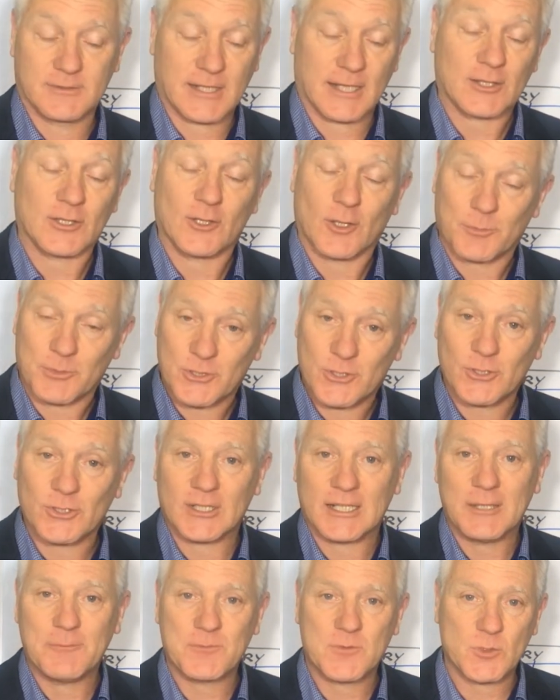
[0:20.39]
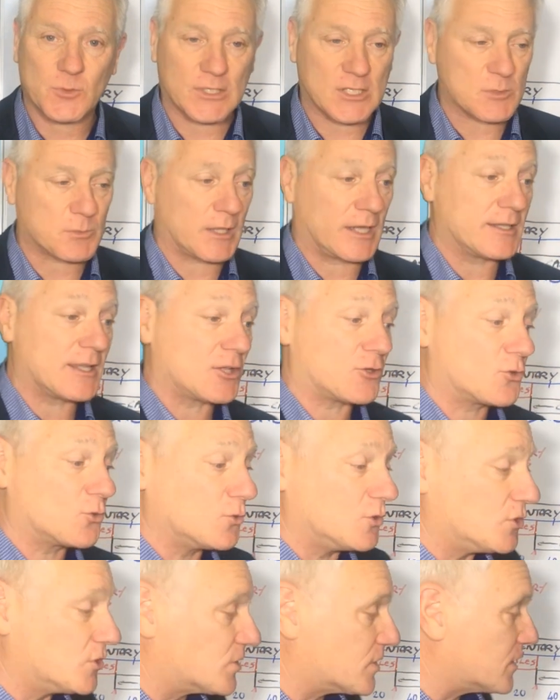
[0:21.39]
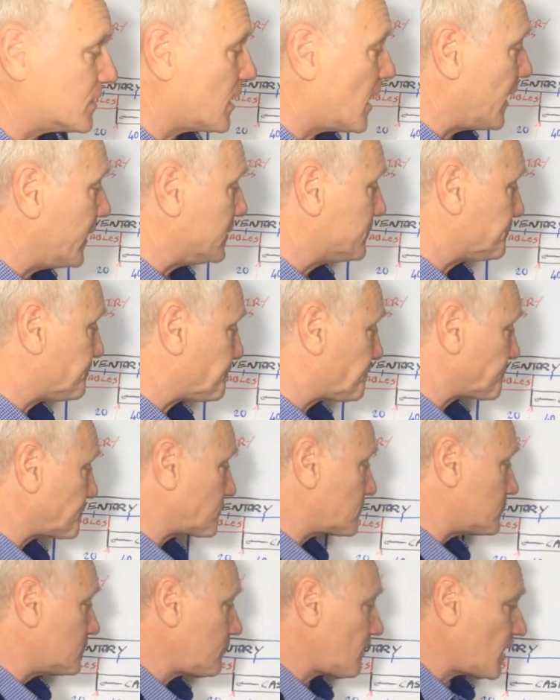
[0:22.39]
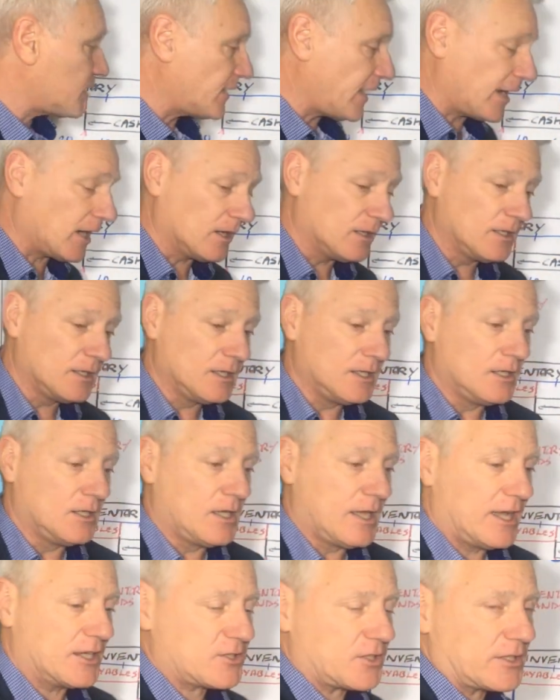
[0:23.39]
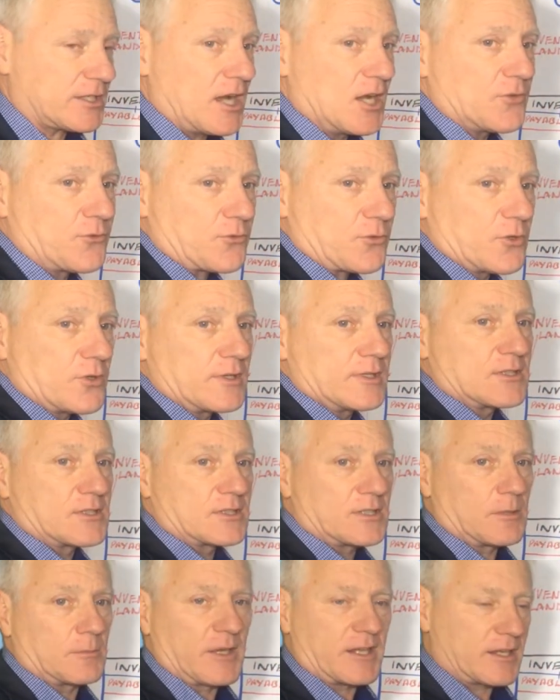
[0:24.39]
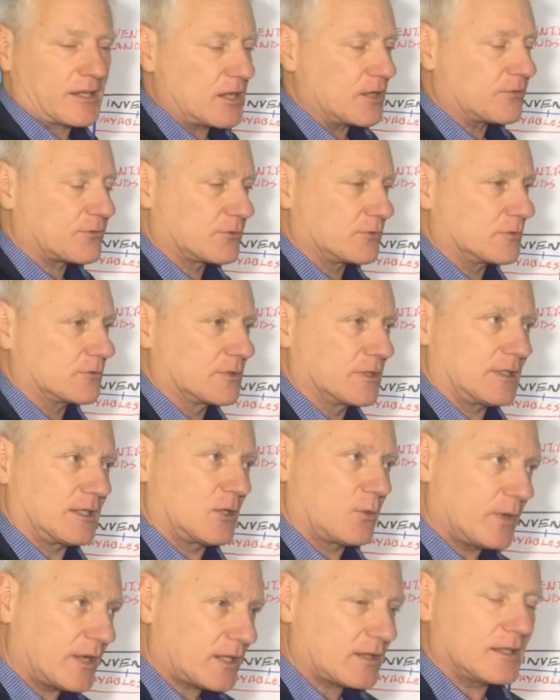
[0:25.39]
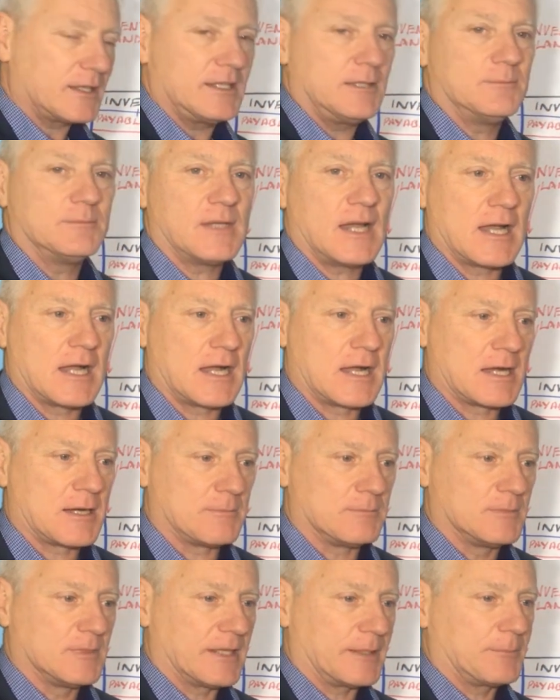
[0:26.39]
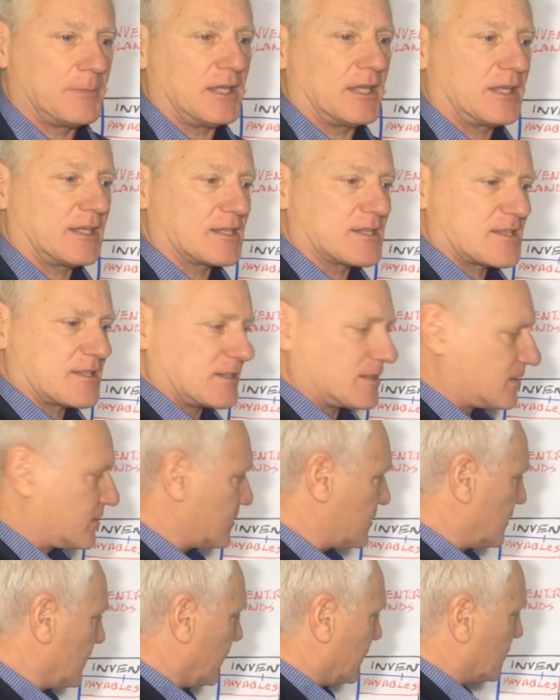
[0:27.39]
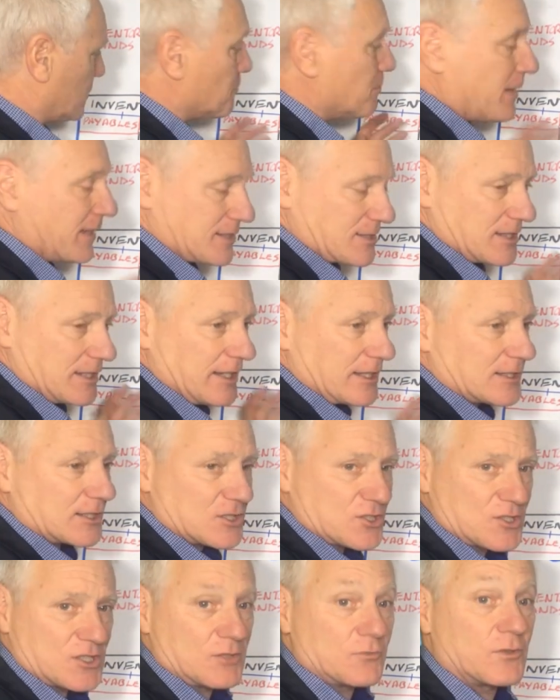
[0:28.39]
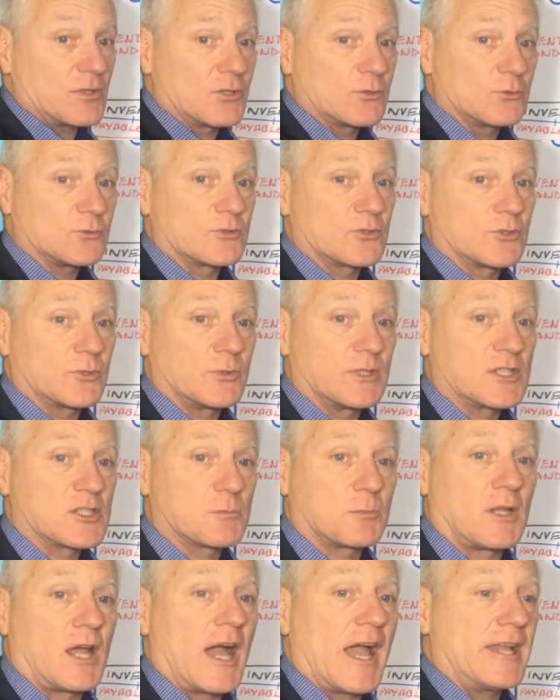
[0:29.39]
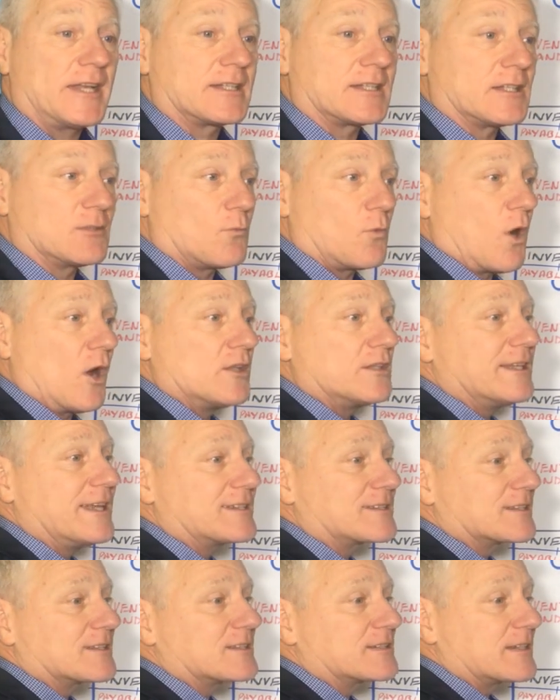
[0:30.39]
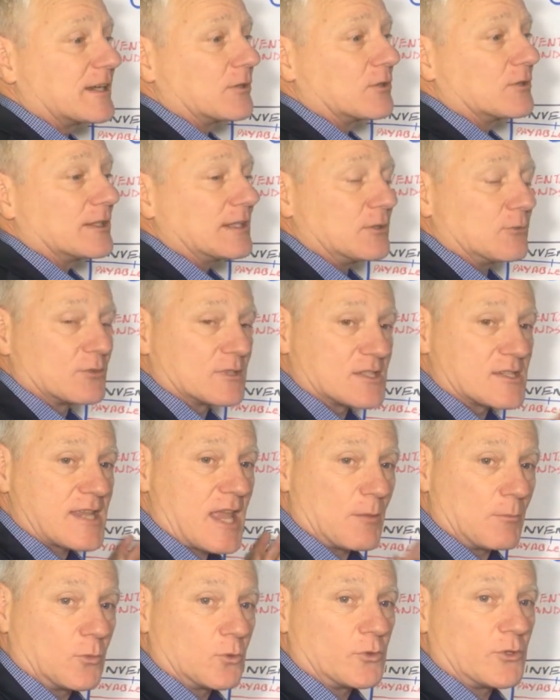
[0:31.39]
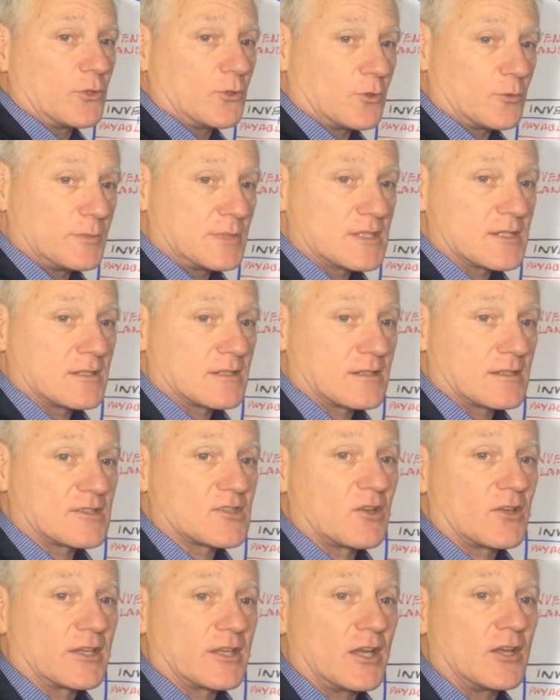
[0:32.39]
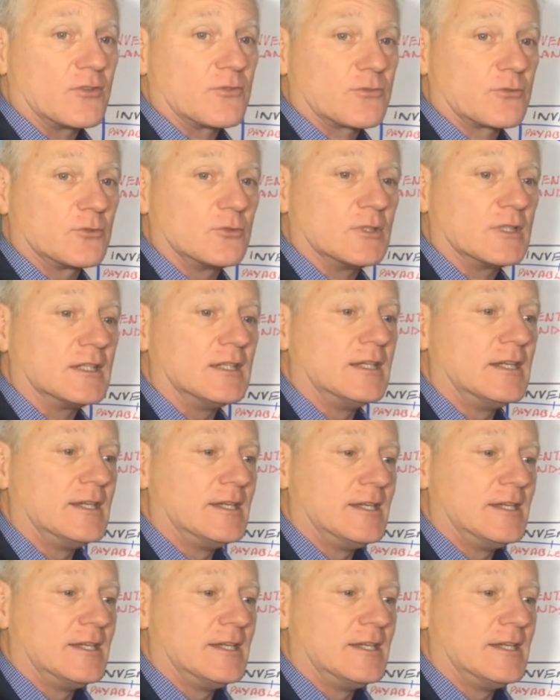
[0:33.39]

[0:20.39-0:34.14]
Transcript: take the opportunity to explain that to you today. Now, as I go through this, I'm going to go through it really quickly because it's messy and it's difficult to explain, and it won't necessarily resemble your business as I go through it.